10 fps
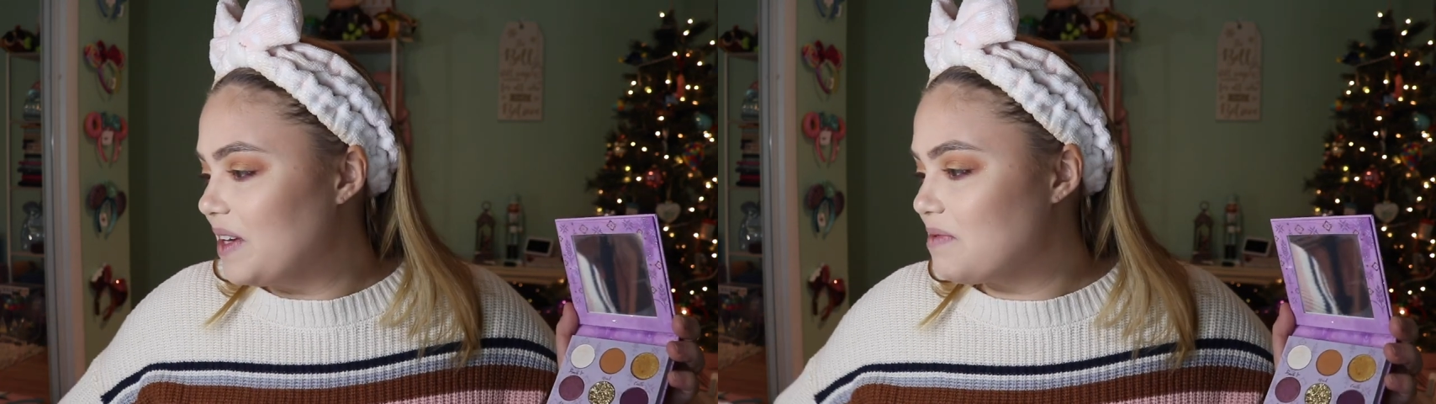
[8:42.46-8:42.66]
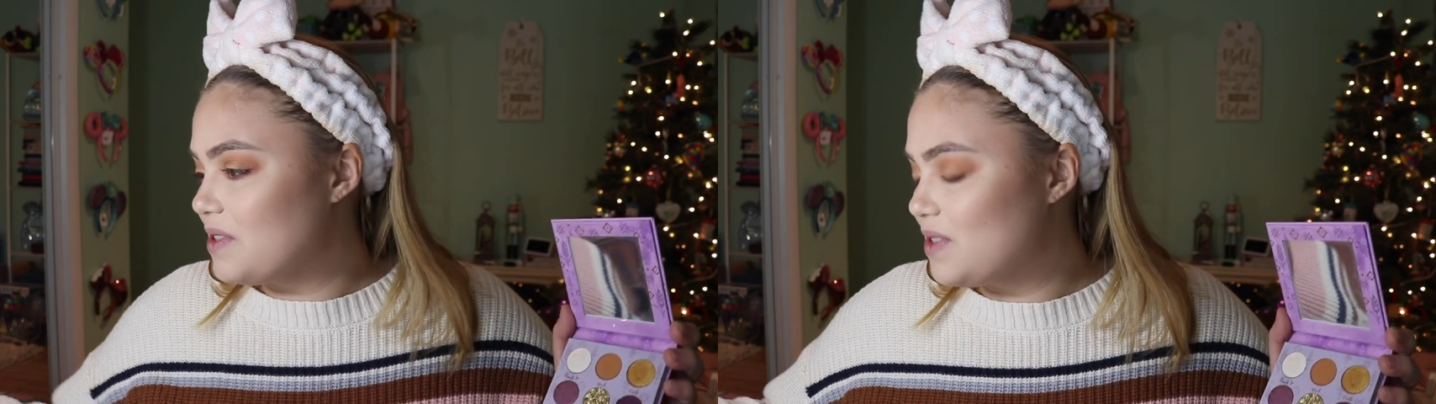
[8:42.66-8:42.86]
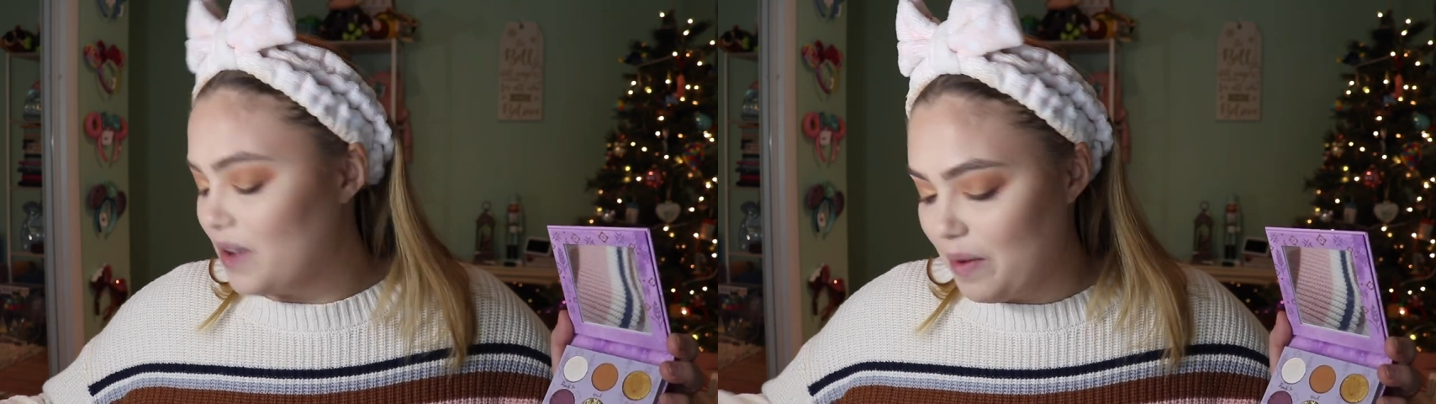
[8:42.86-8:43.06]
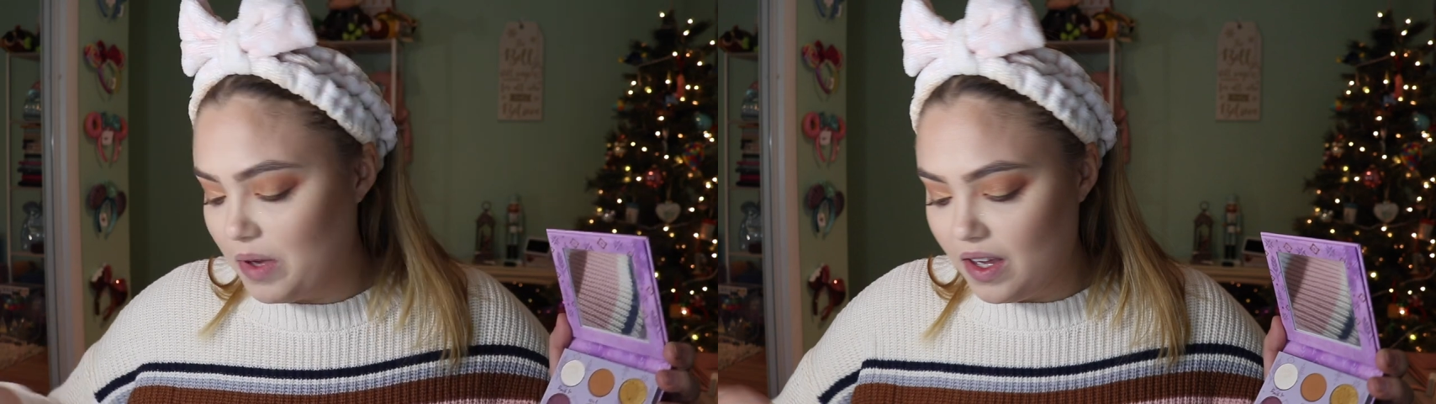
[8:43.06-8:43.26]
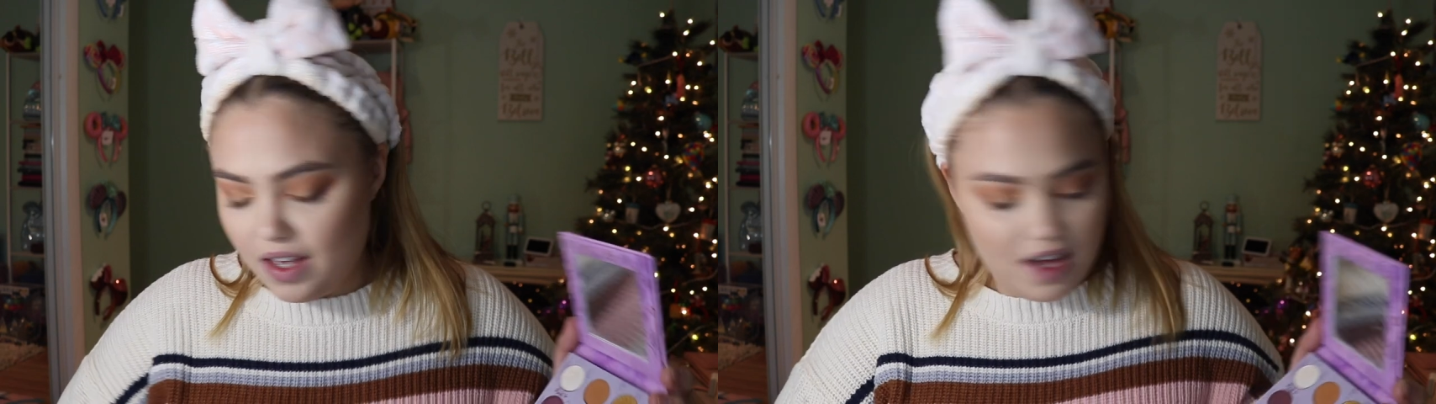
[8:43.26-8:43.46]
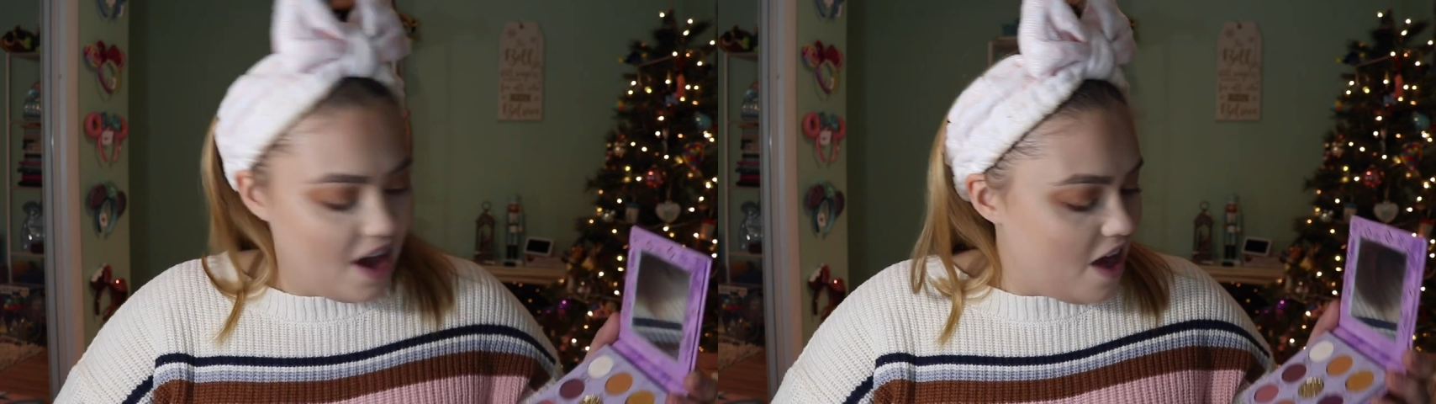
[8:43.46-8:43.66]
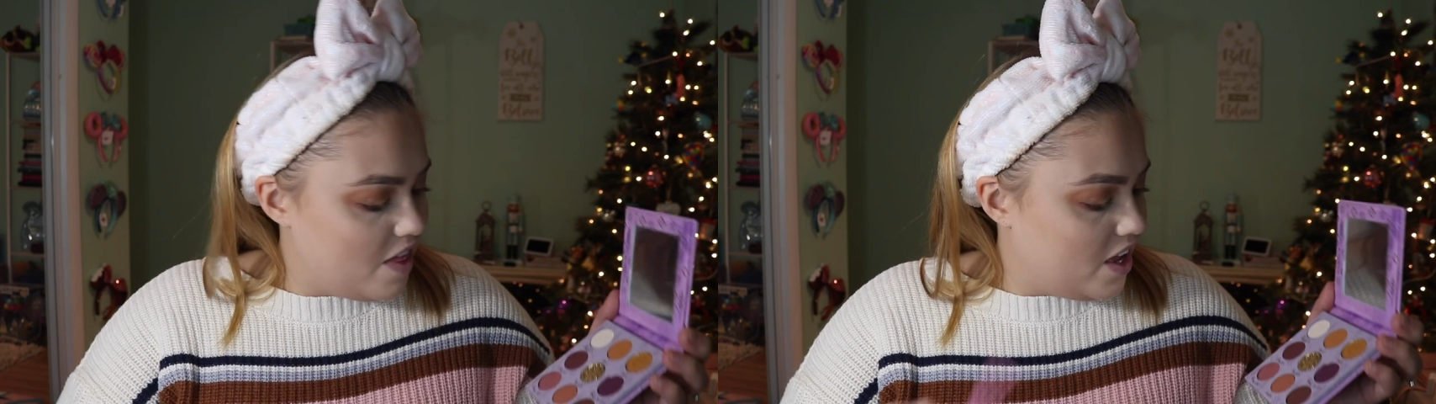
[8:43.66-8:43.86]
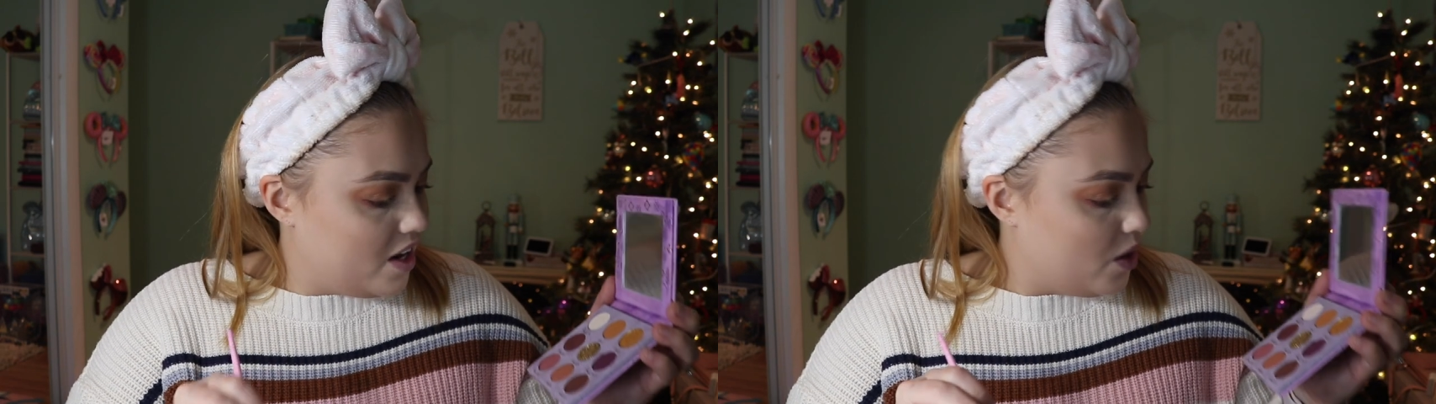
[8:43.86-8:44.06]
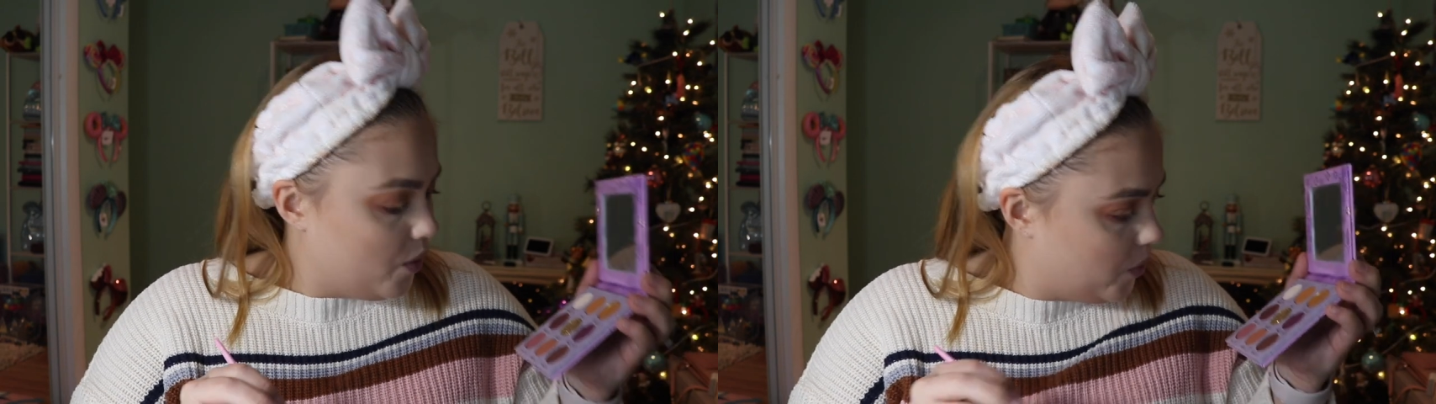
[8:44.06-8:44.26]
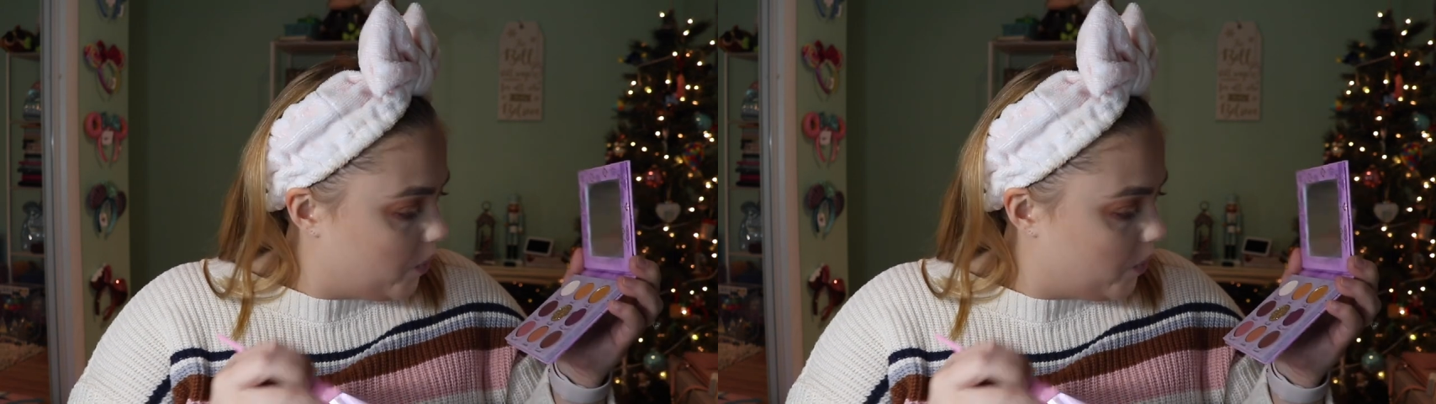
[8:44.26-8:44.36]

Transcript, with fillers: Makes me so happy. And then